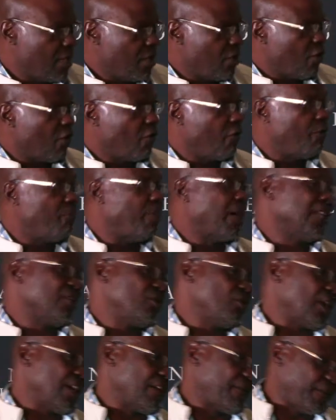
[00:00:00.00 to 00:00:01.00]
of
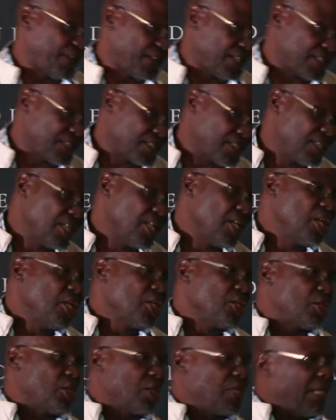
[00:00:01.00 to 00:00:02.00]
Bantu Affairs.
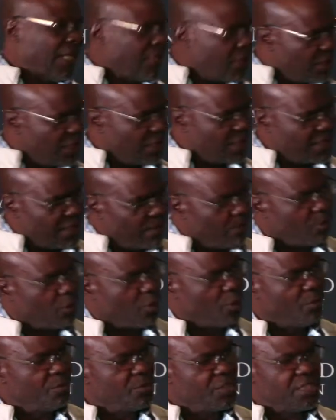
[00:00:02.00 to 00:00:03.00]
So that the same
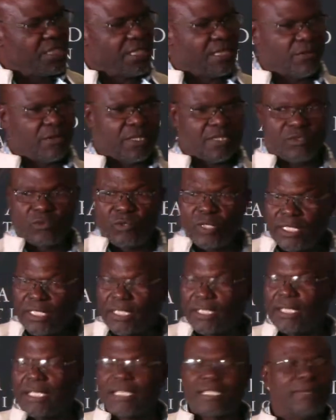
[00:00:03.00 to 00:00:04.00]
commissioner was
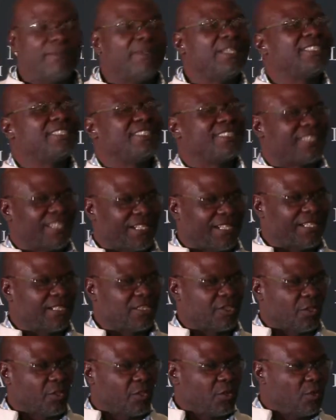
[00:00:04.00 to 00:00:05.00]
working as a magistrate.
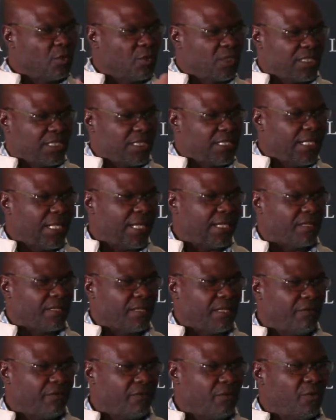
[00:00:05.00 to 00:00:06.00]
So you will see, like,
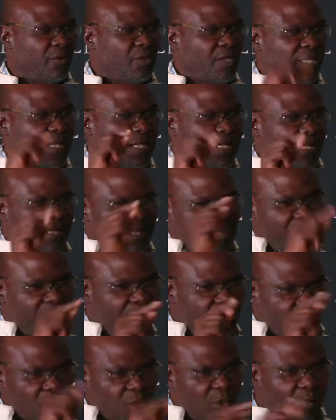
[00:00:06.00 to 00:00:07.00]
if you hear the
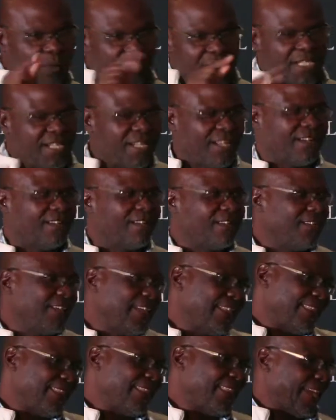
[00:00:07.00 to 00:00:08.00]
word commissioner,
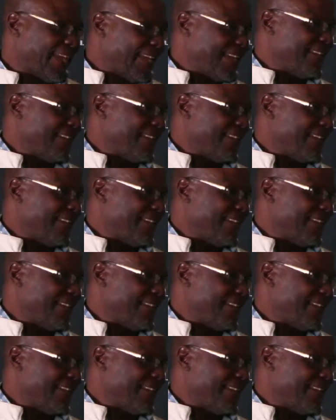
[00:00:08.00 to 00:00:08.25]
then